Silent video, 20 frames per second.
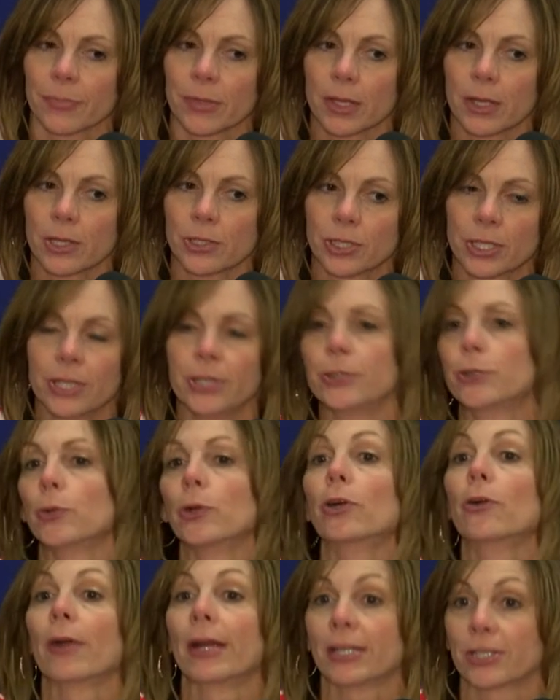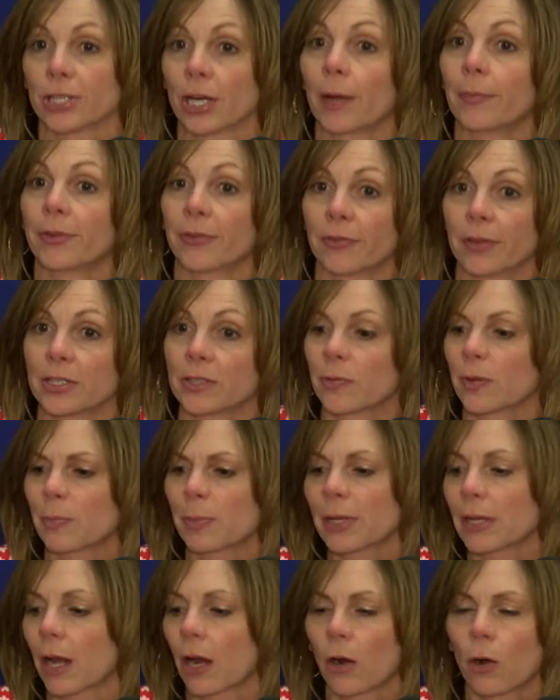didn't do a great job defensively,
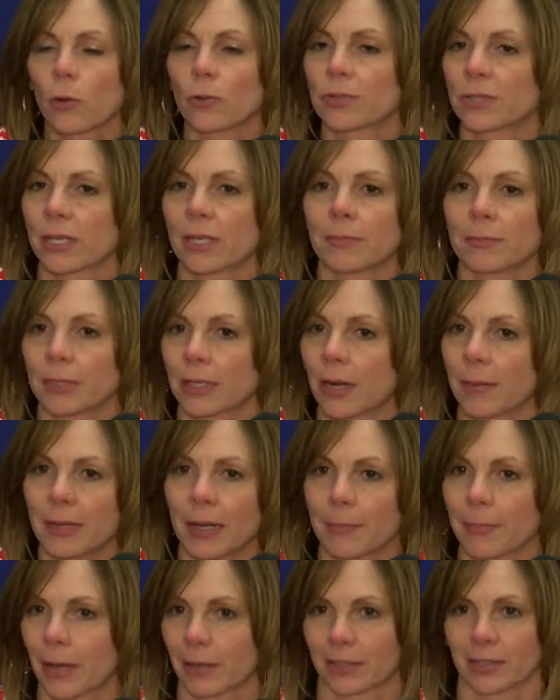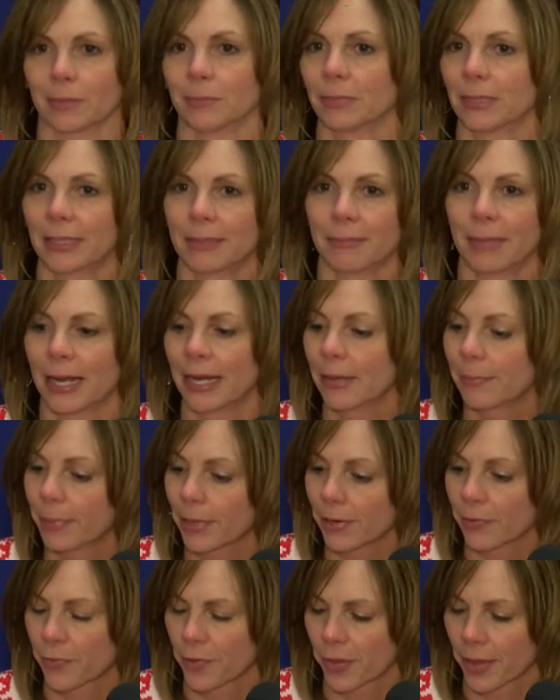but our whole team did. I mean, I'm not going to blame
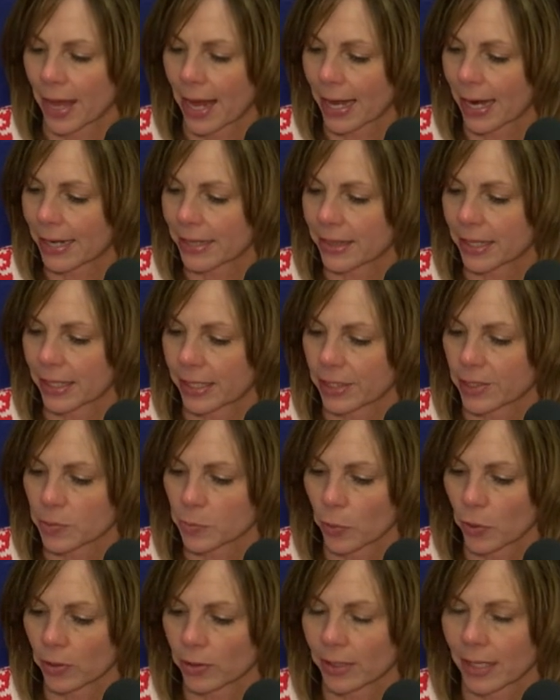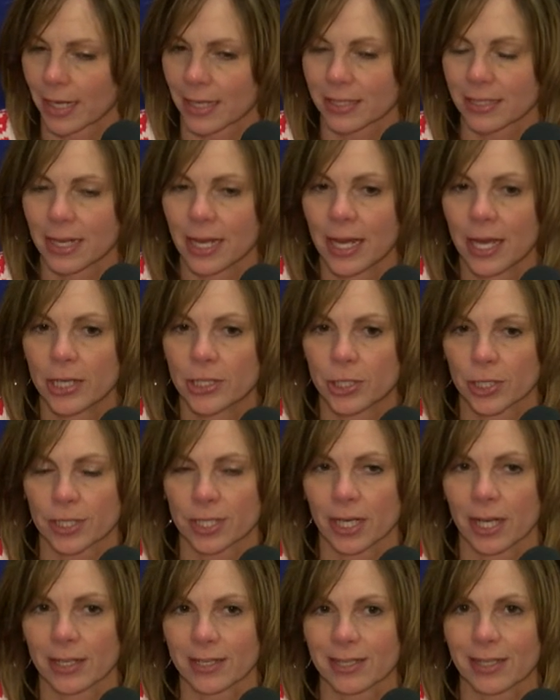anybody for that. I think it's more or less
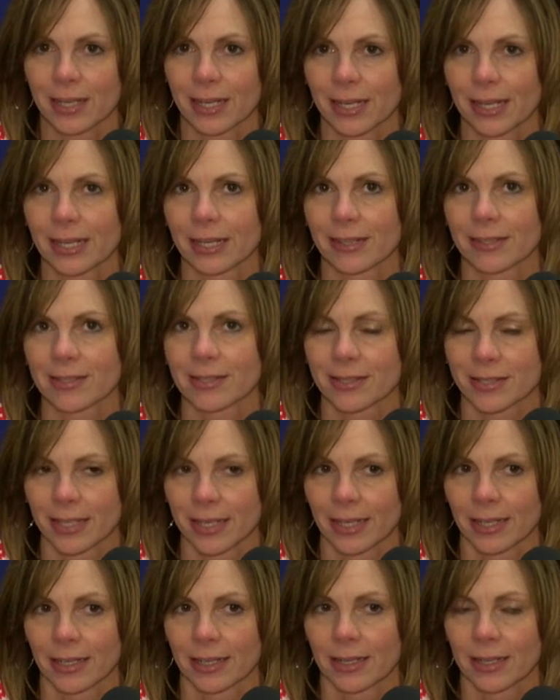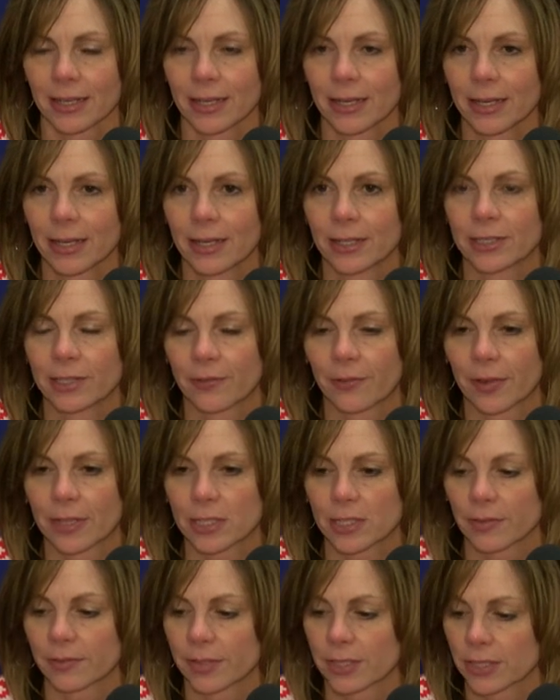just us getting in a sync
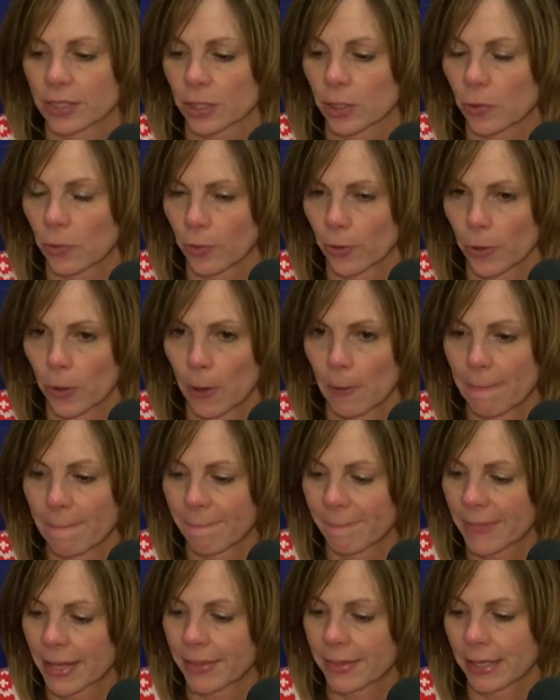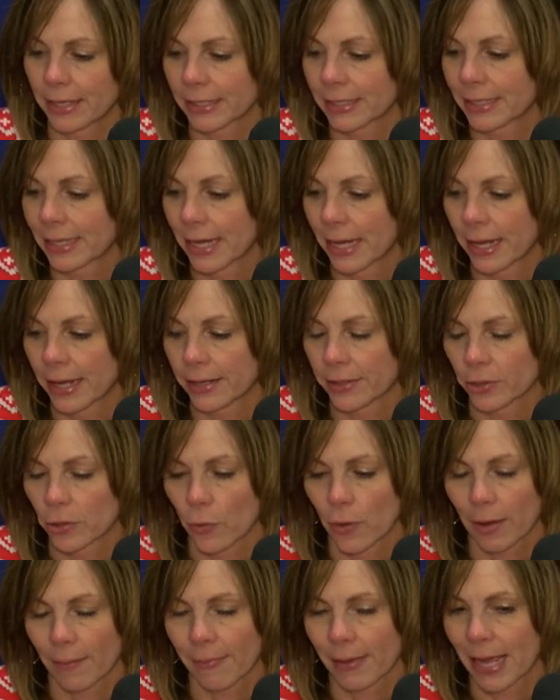defensively as a group, and then again
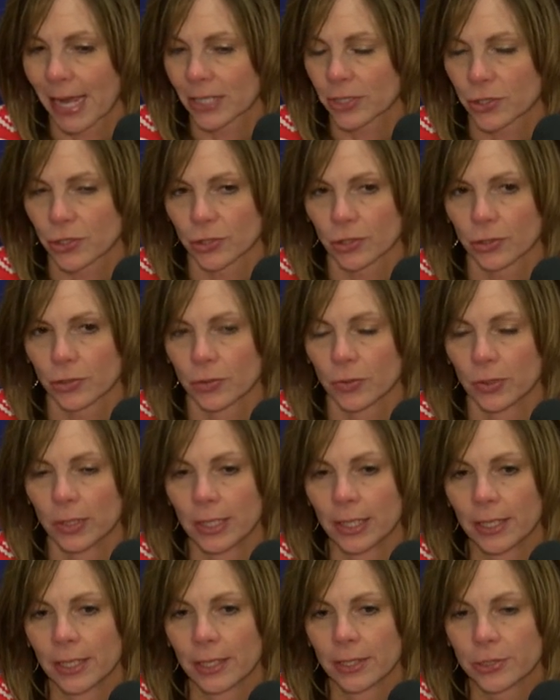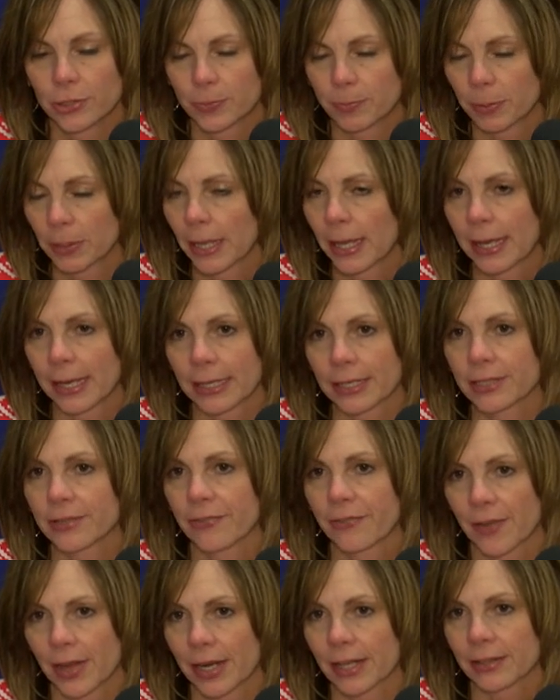going back to playing and
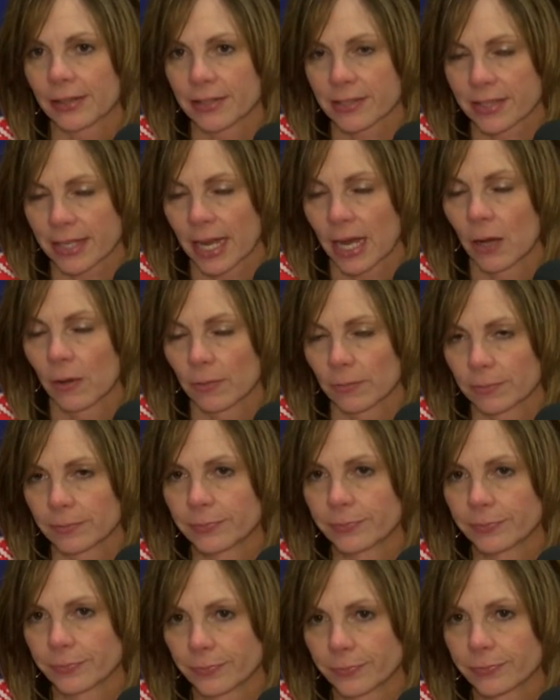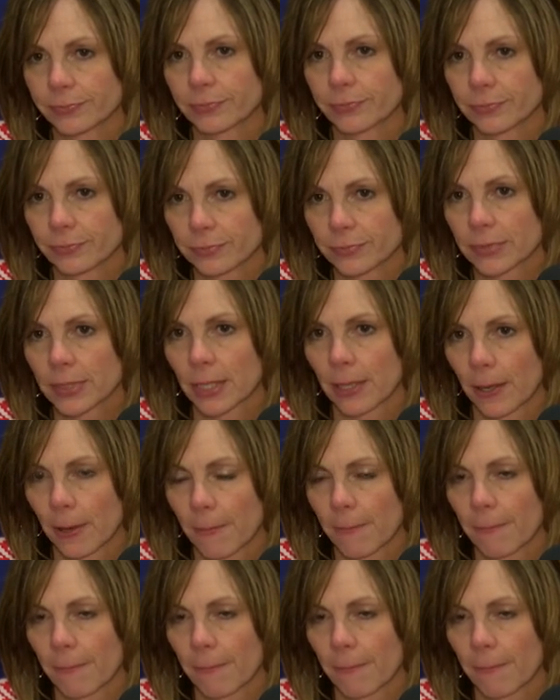defending the scout. Yeah.